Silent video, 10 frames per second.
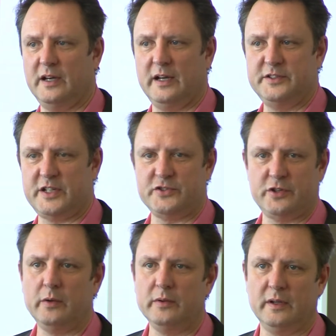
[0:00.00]
I just
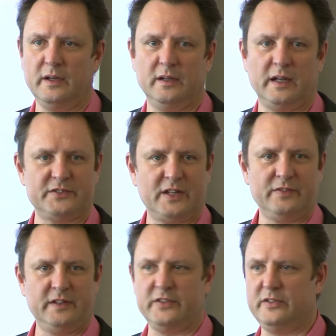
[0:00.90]
showed, the last
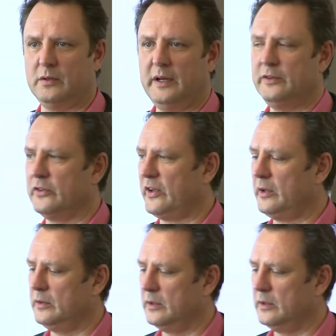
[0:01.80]
half dozen or 8 or so,